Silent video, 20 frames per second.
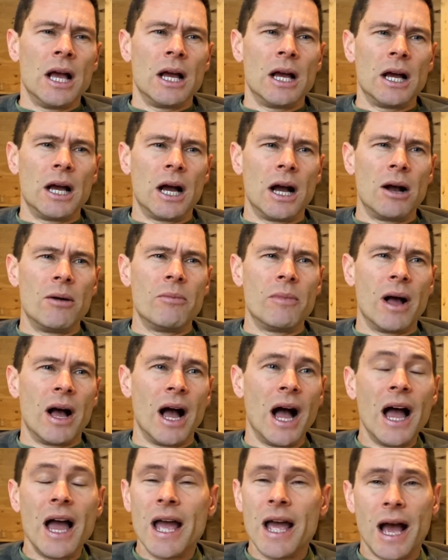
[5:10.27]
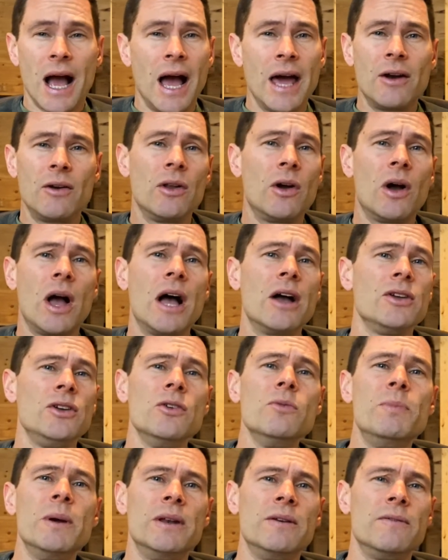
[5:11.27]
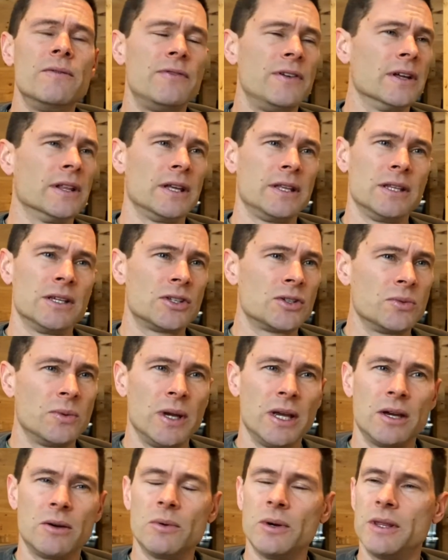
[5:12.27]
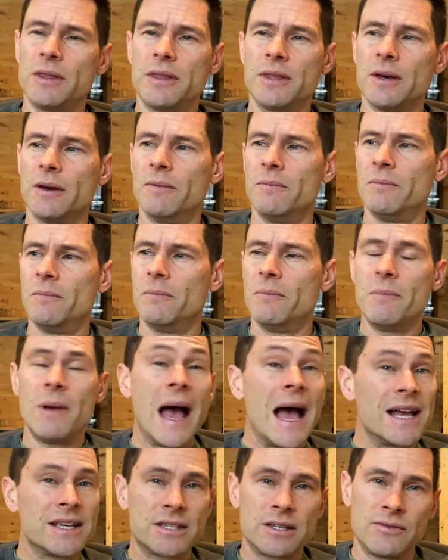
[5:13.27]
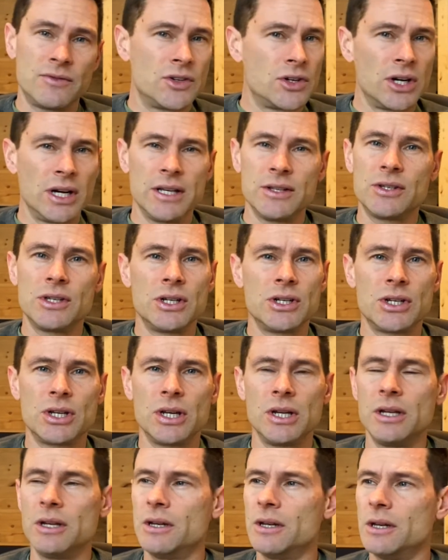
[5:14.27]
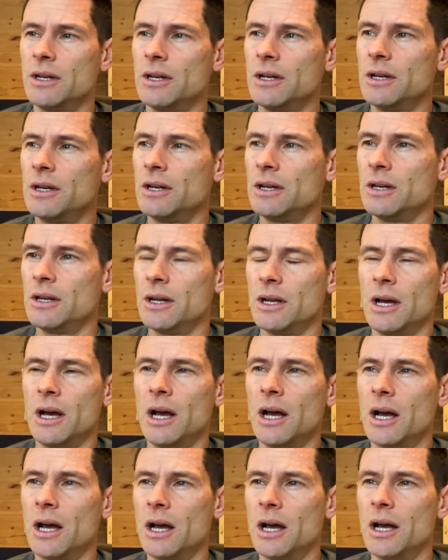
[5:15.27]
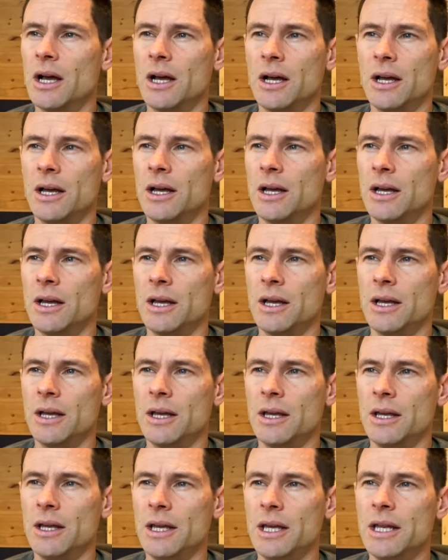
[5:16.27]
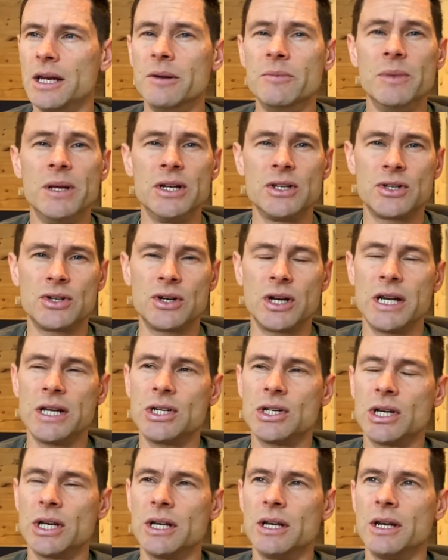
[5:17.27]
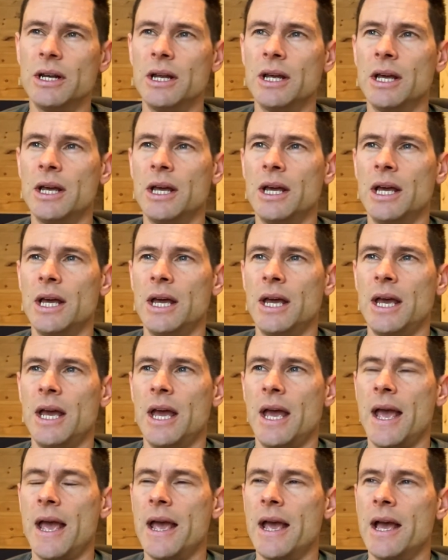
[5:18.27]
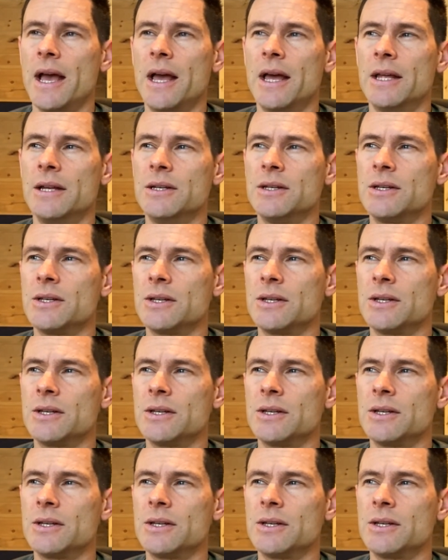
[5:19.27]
I don't know how you've been feeling this week with the massive transition in administration. And